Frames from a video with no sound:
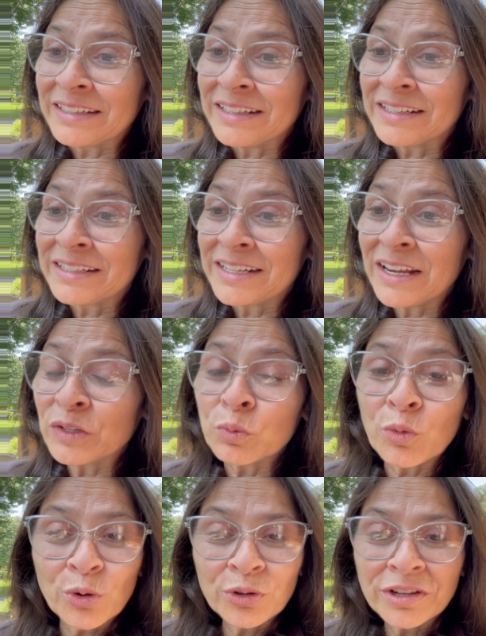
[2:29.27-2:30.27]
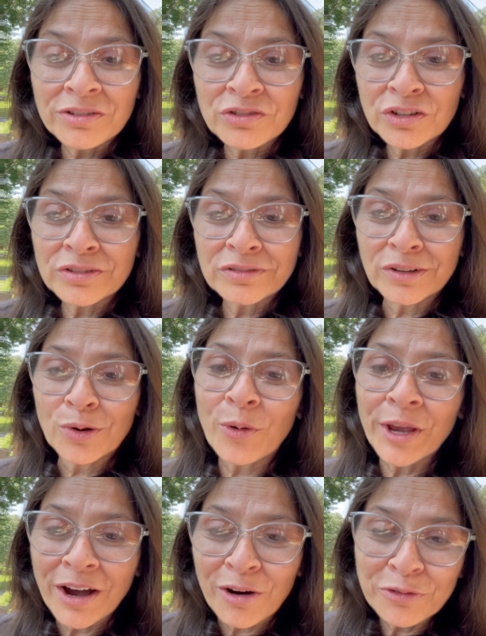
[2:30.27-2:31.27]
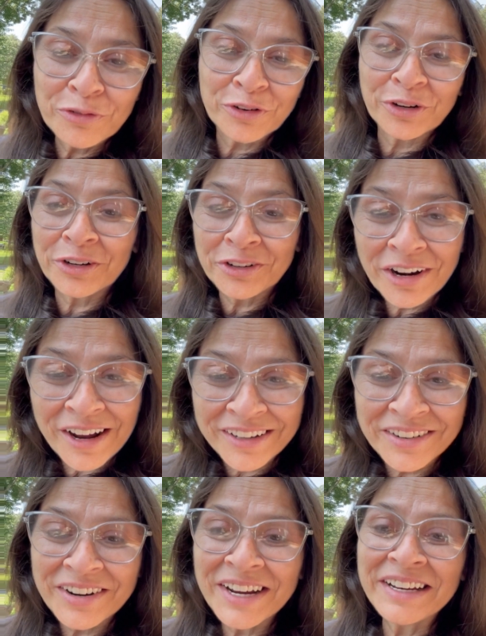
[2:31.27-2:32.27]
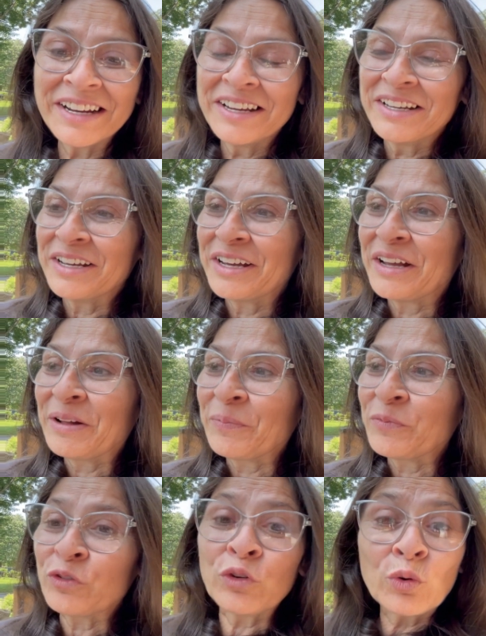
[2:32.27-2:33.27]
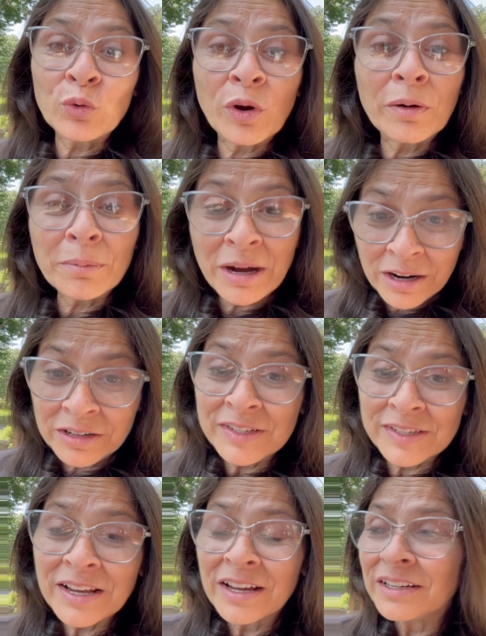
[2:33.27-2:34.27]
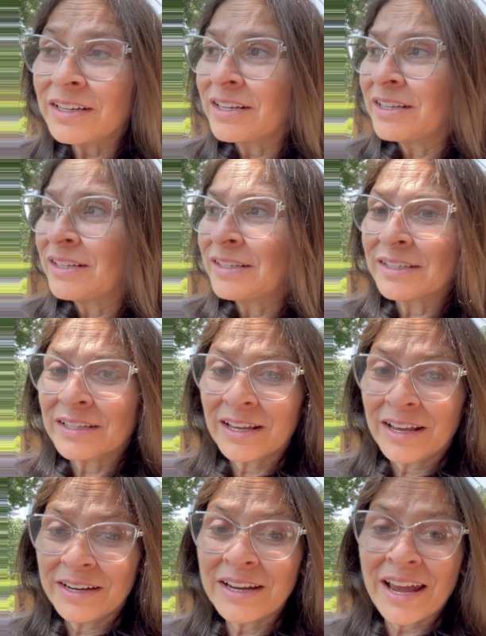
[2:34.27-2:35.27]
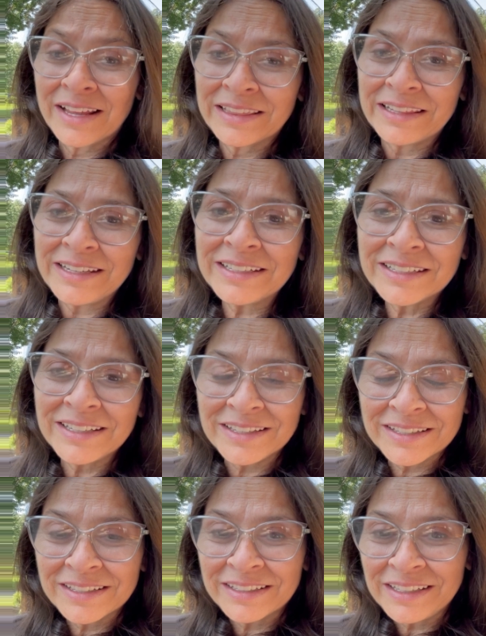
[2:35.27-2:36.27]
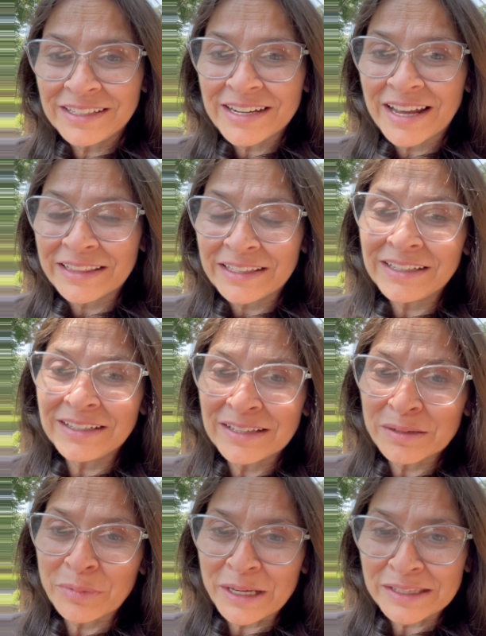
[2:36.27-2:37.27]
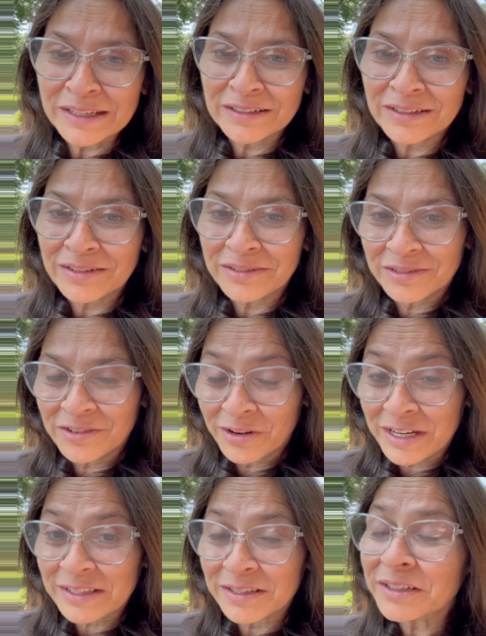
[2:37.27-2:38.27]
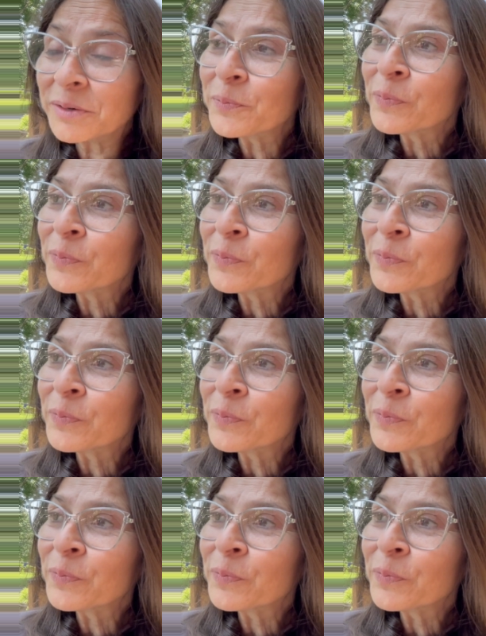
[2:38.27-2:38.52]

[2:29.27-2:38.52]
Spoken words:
it takes more than just going out for a run, right? So our son is an athlete. He's an elite athlete. He's a bicycle racer,